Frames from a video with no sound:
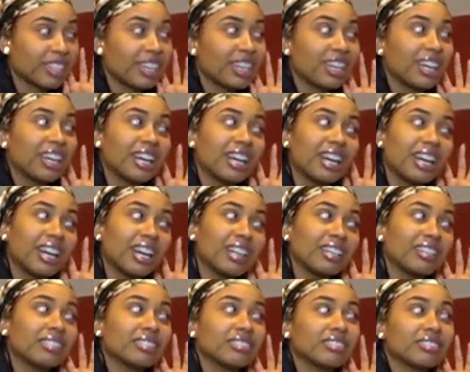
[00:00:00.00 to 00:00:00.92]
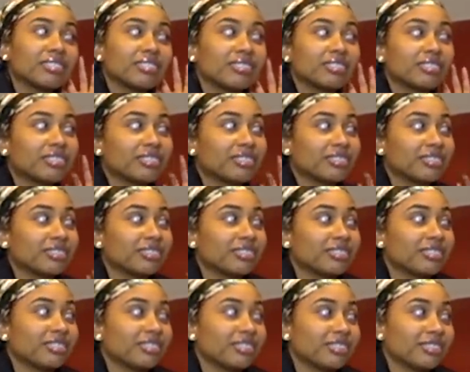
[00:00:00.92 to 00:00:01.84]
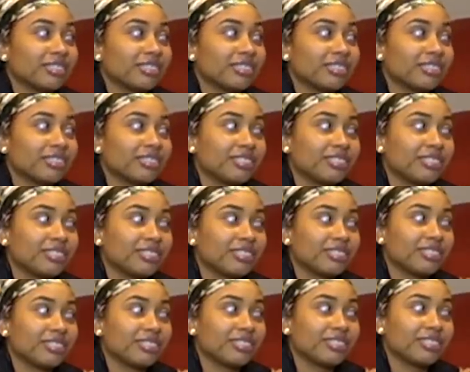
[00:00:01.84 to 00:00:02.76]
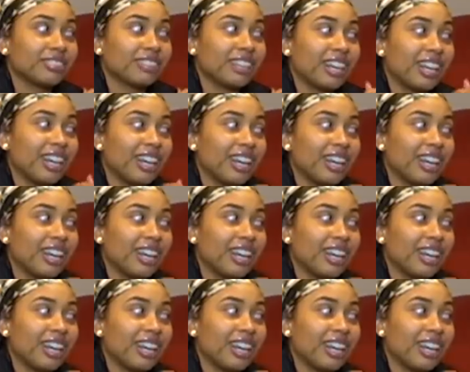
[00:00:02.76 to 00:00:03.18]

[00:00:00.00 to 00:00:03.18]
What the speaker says: (silent)